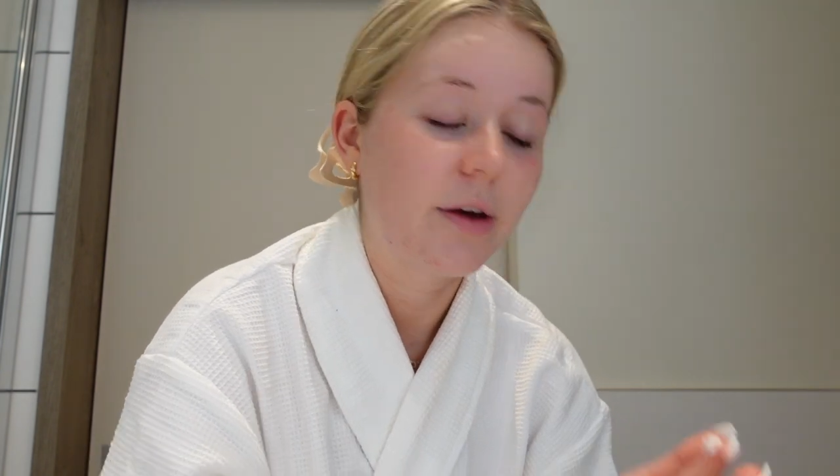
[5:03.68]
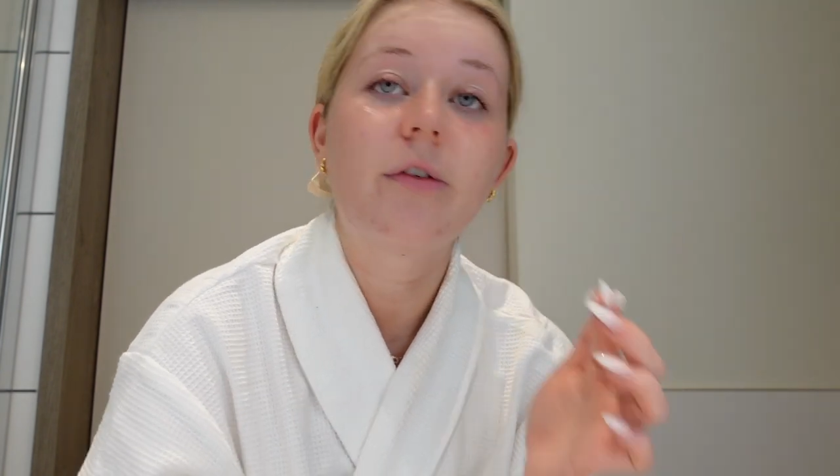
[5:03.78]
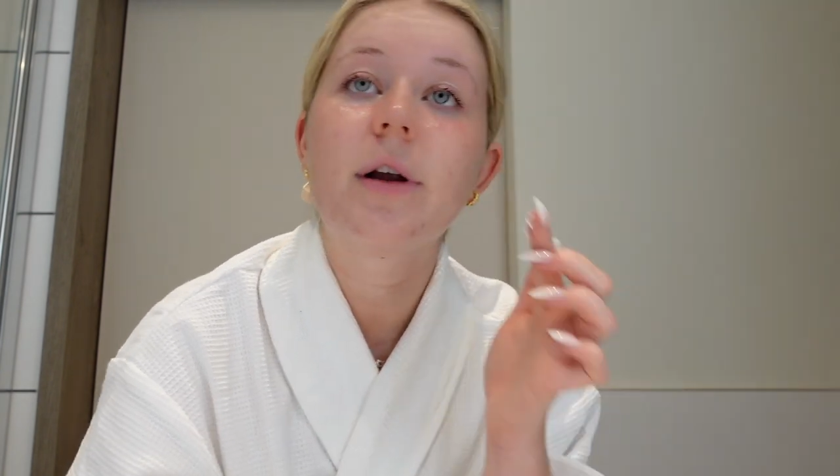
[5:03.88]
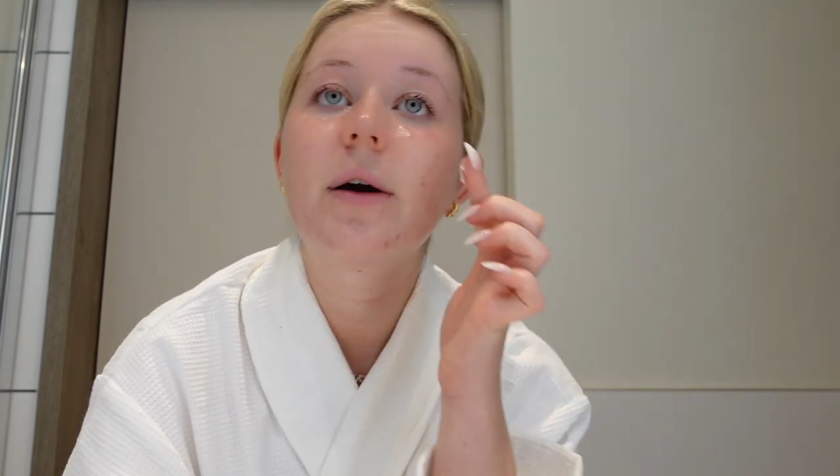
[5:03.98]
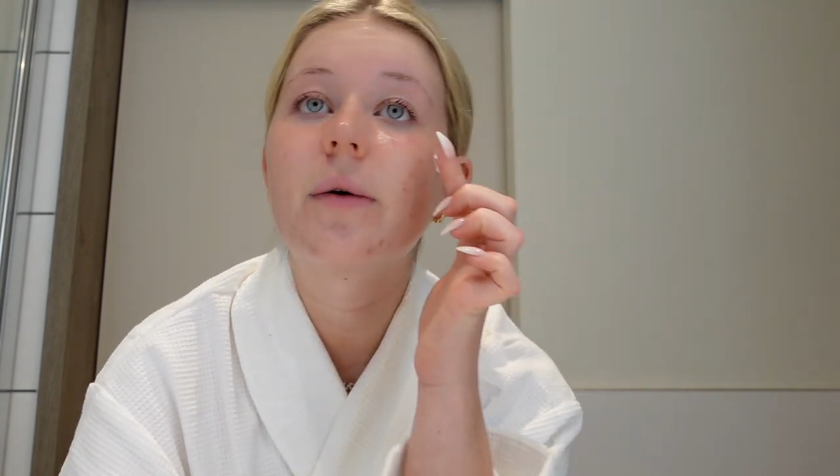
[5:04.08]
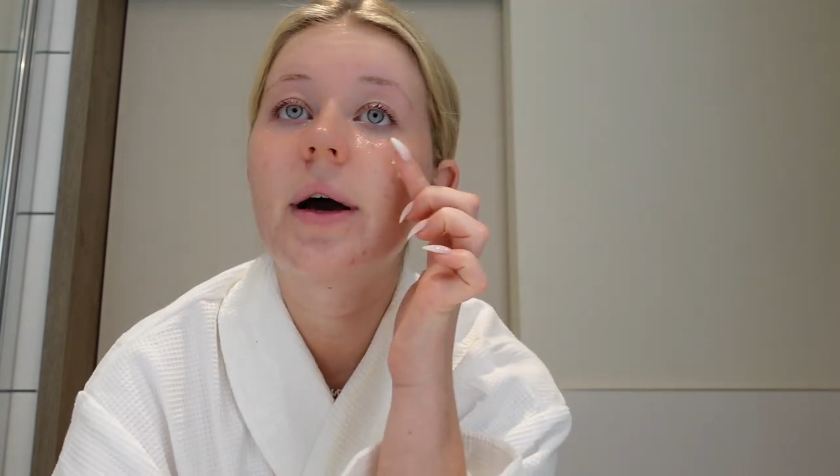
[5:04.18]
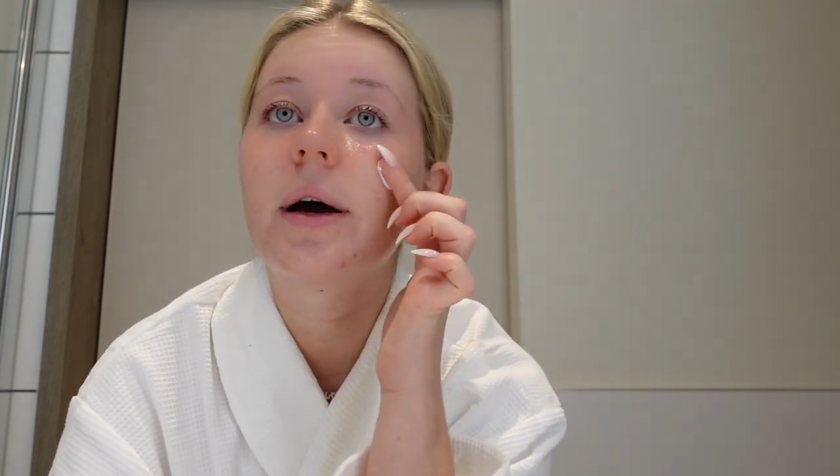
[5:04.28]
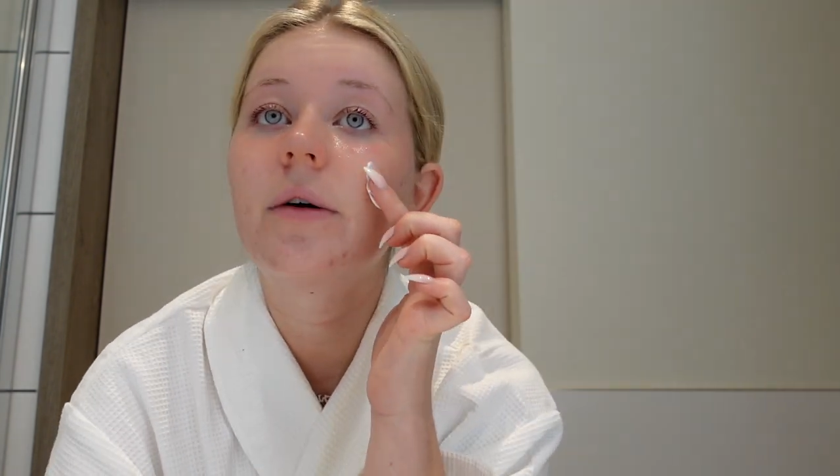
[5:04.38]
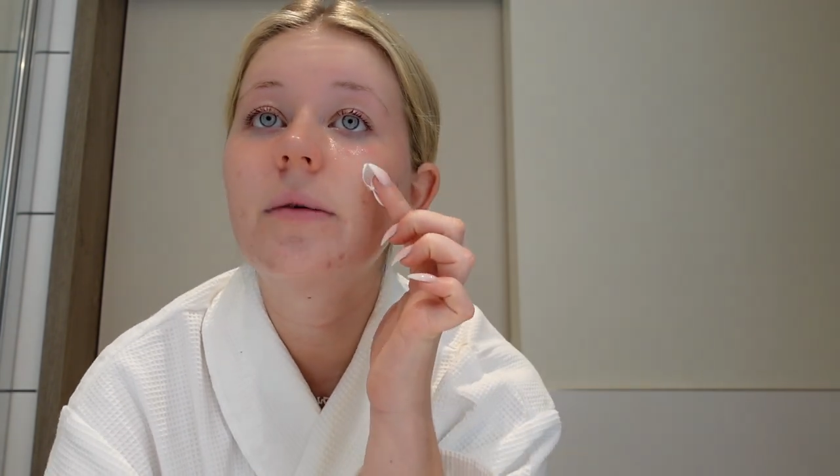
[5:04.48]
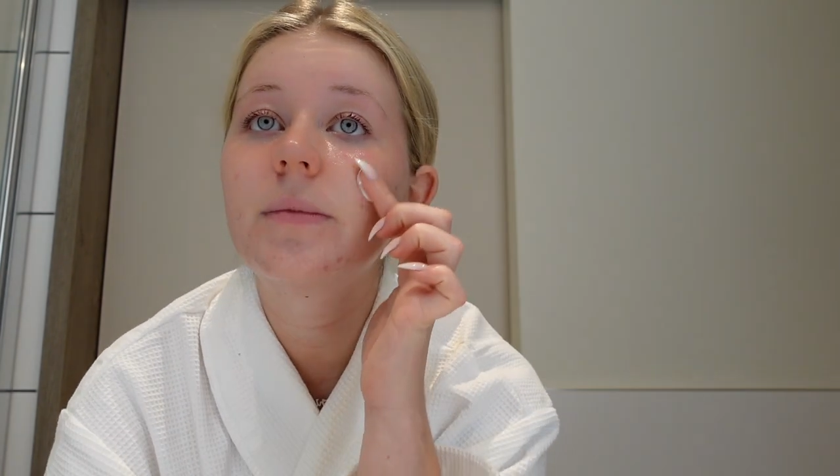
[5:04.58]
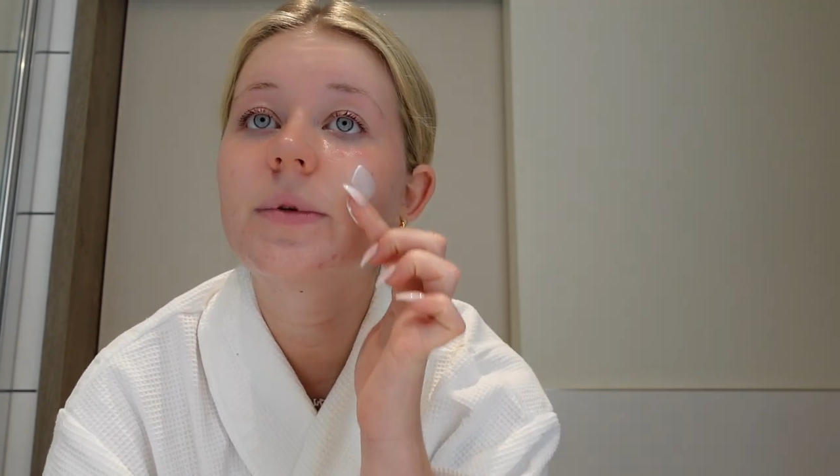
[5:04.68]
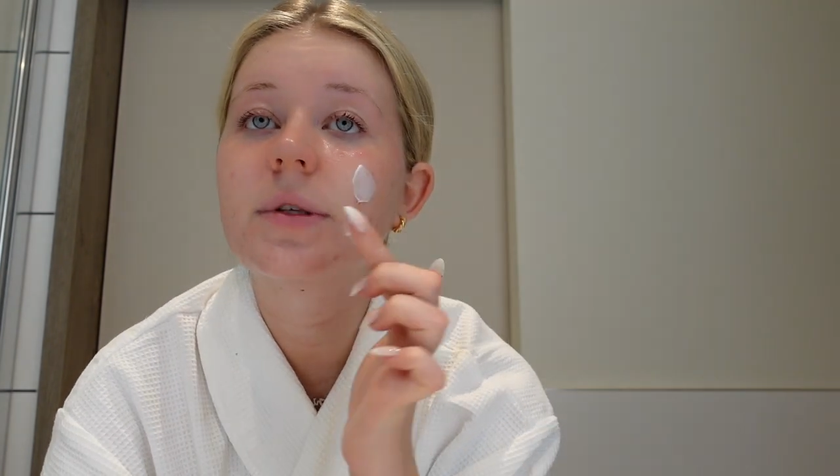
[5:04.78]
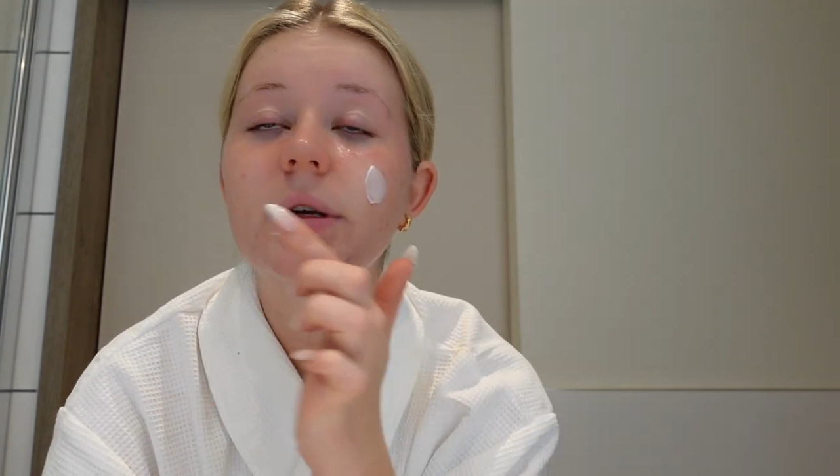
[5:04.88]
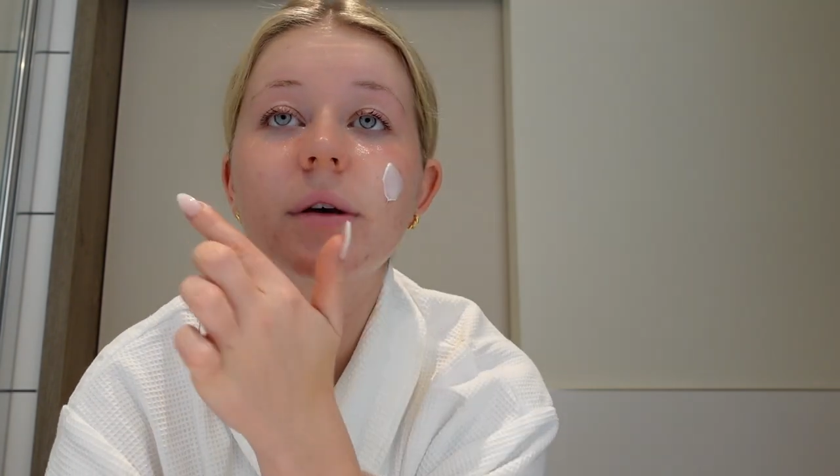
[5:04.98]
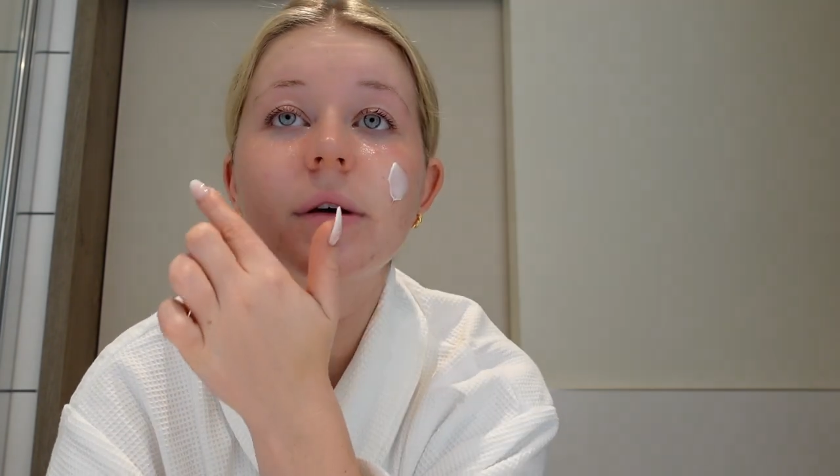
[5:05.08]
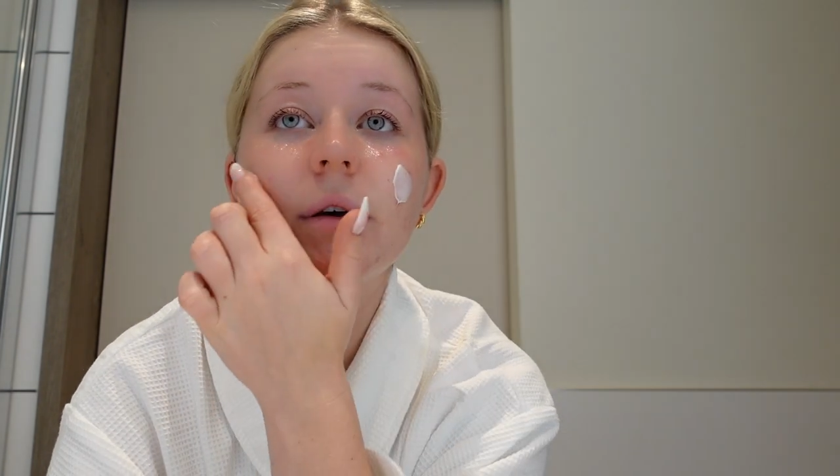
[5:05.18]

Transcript: every little helps.